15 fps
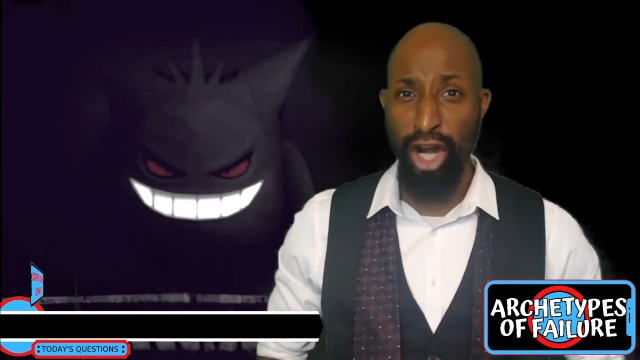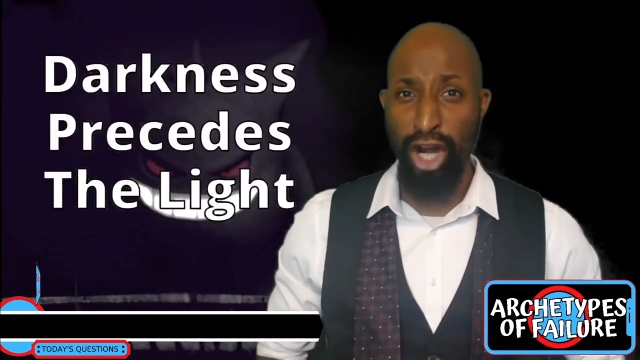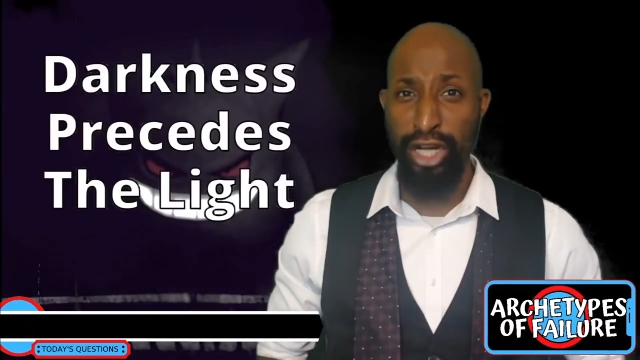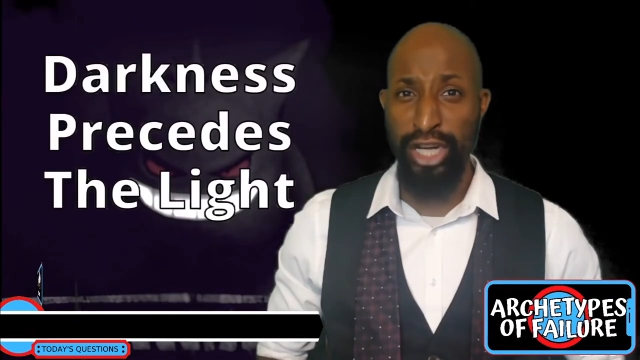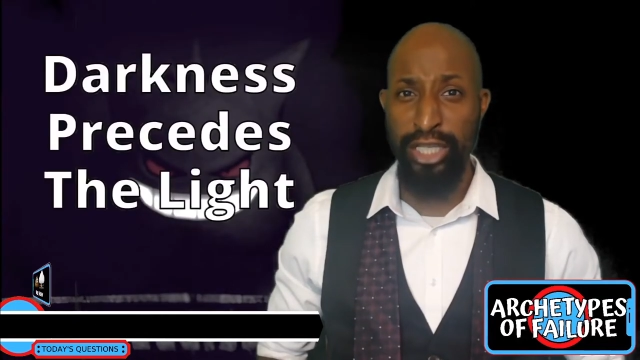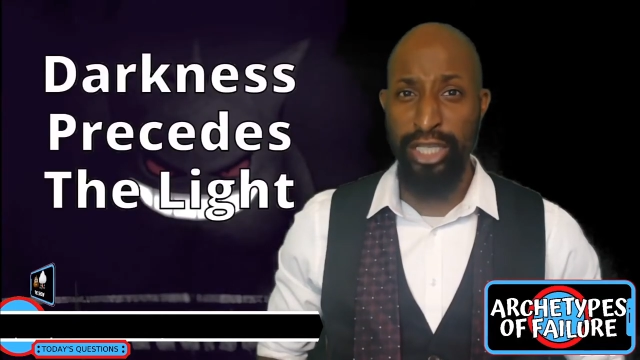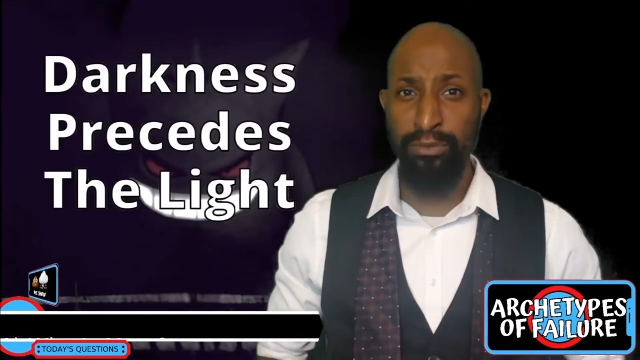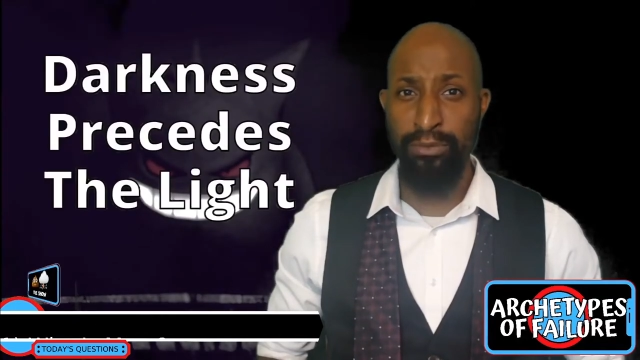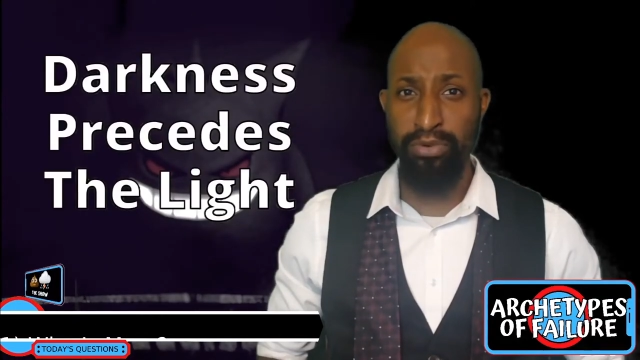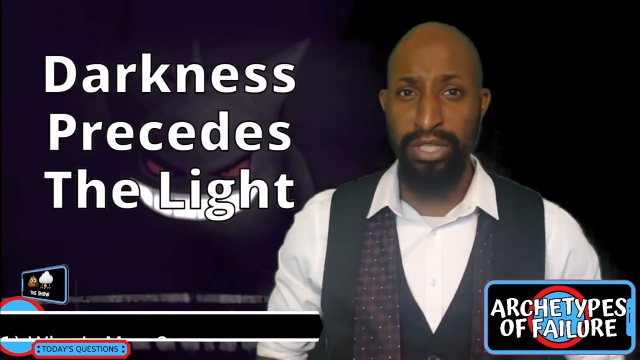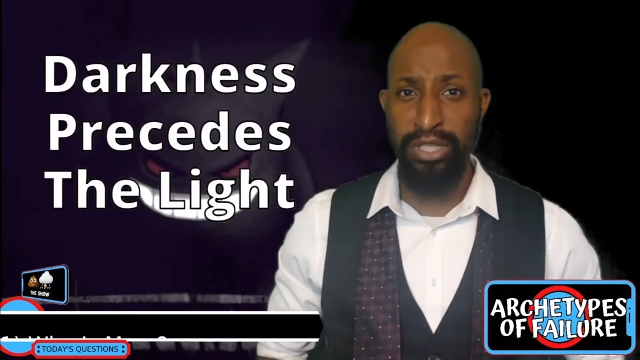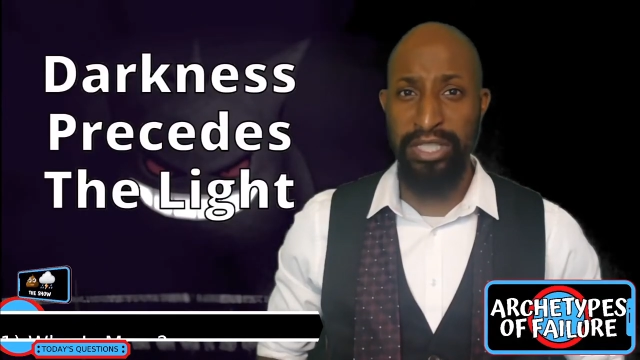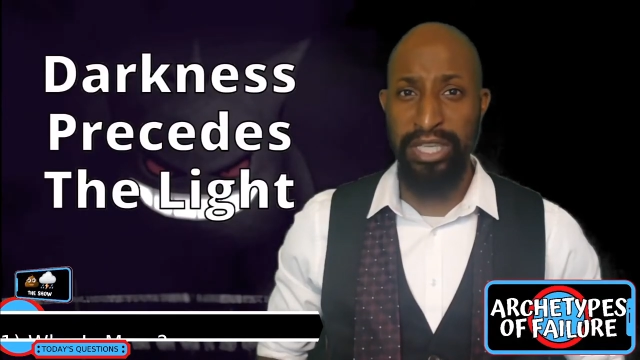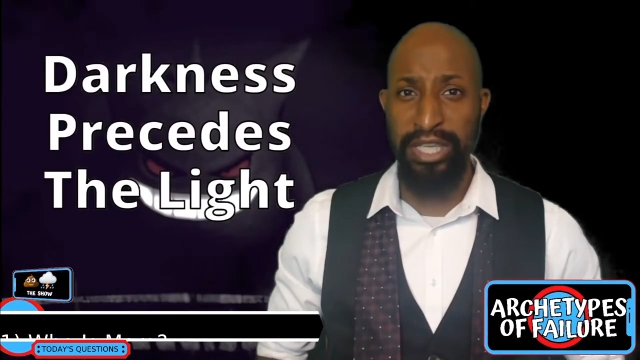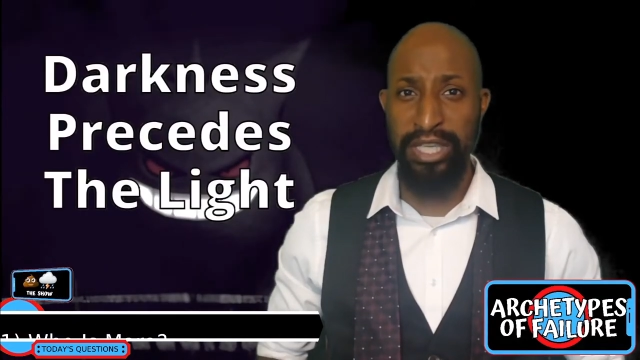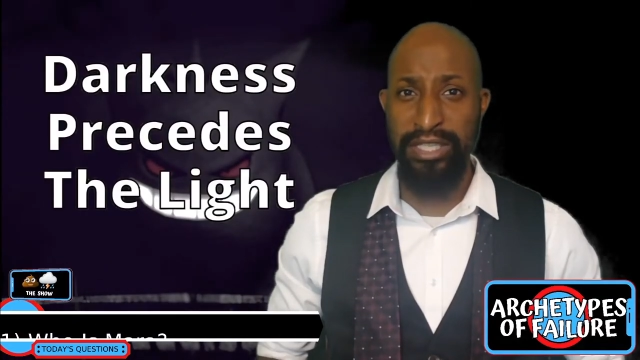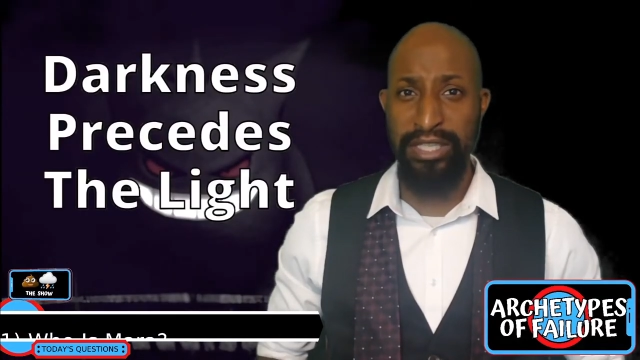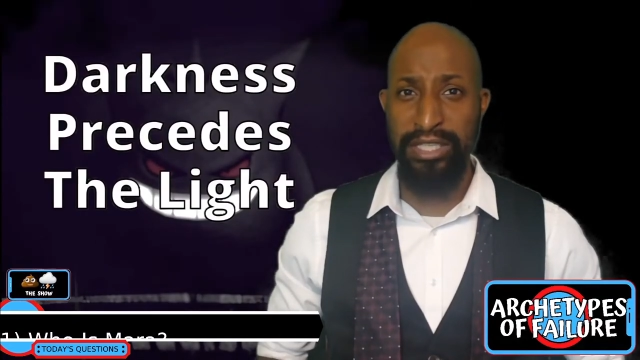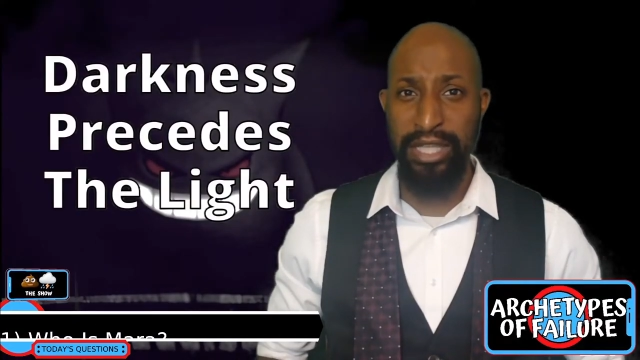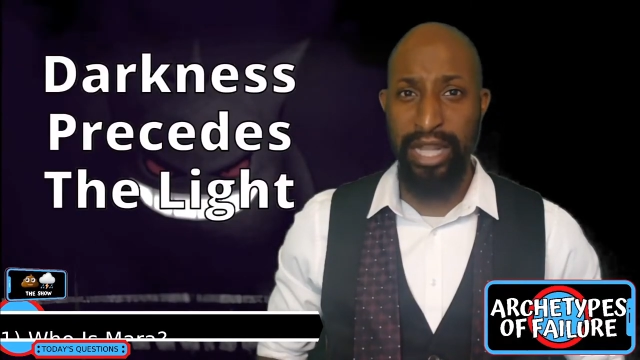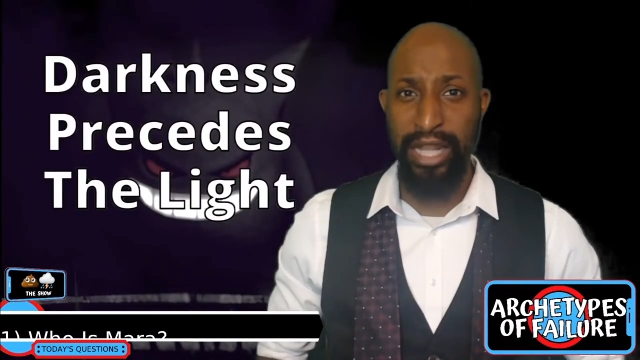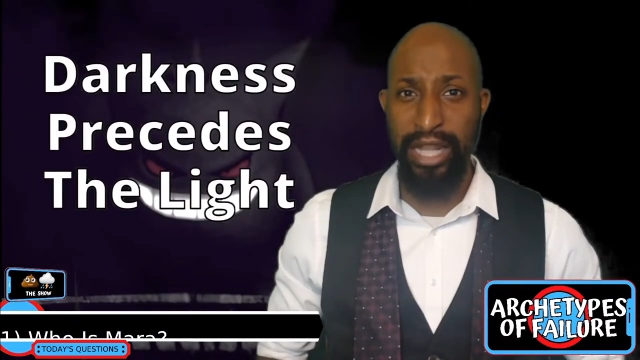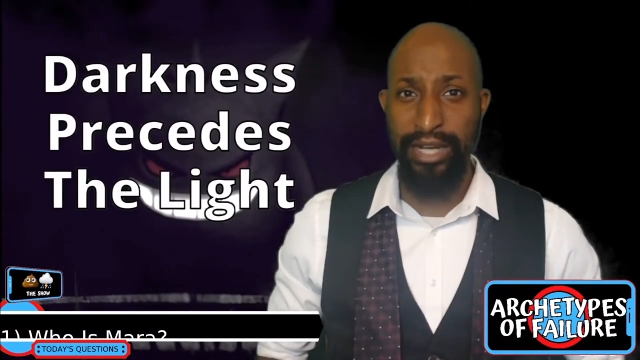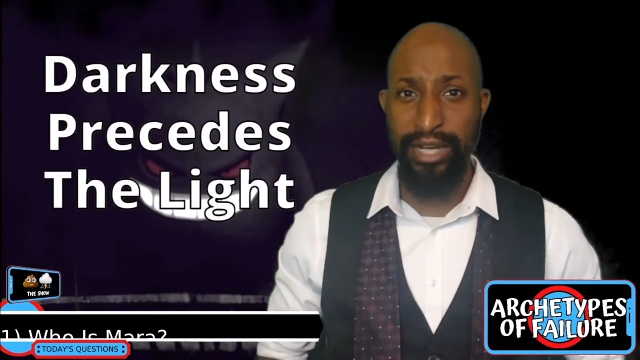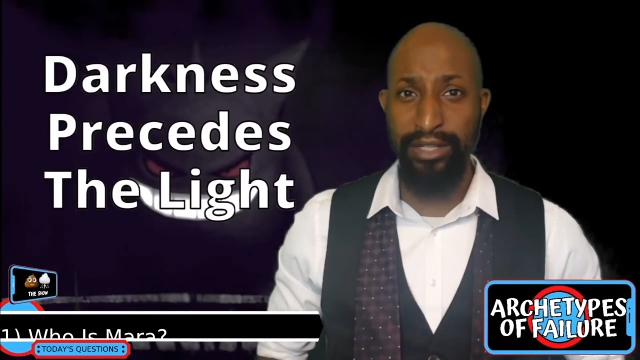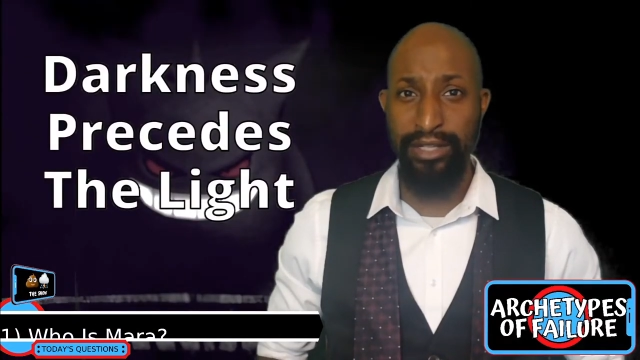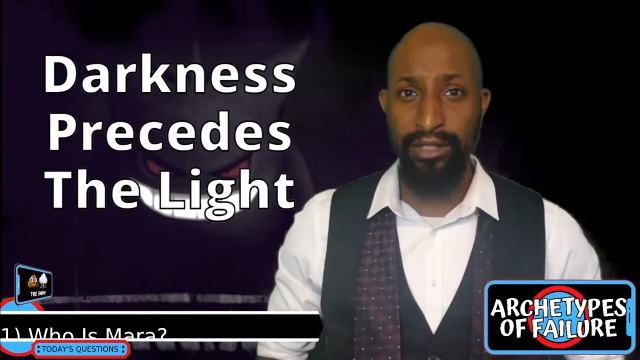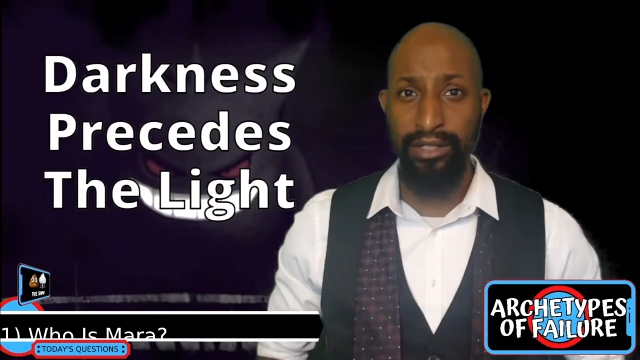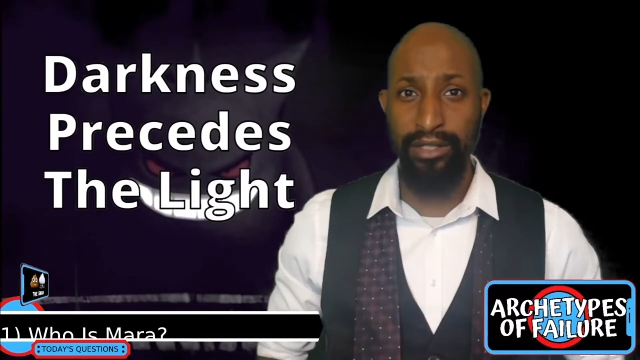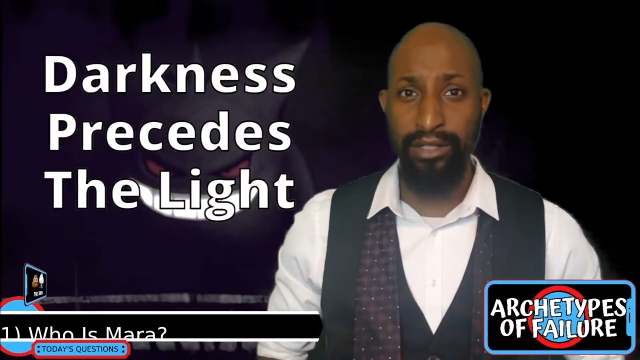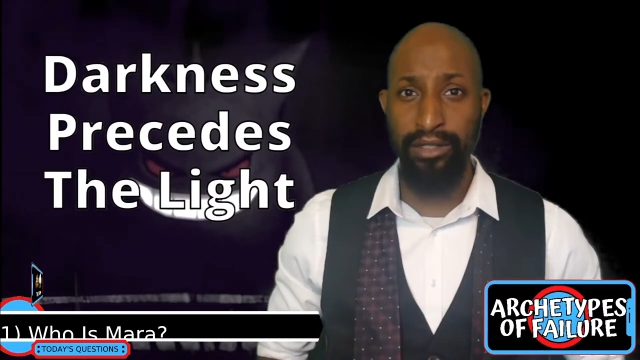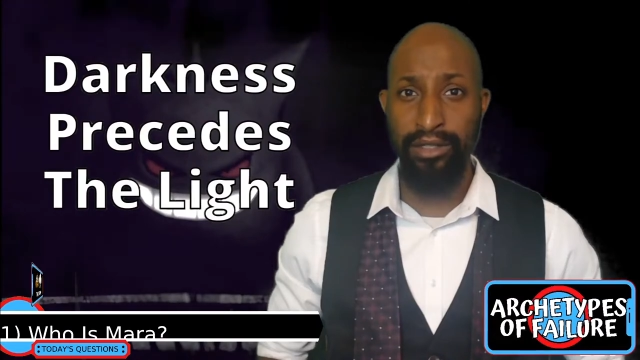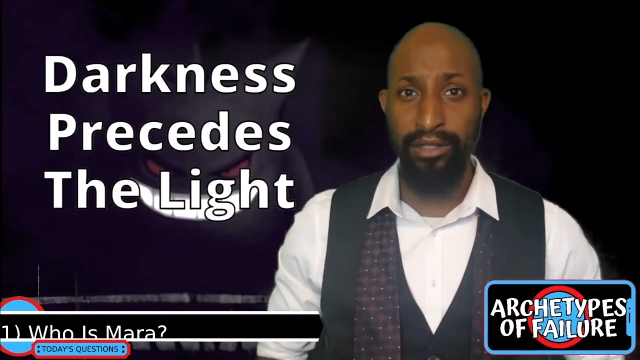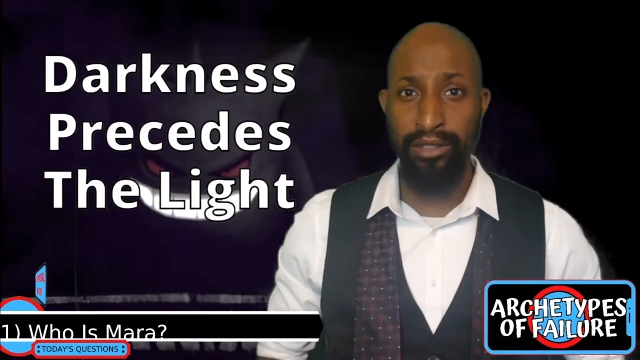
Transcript: the darkness precedes the light.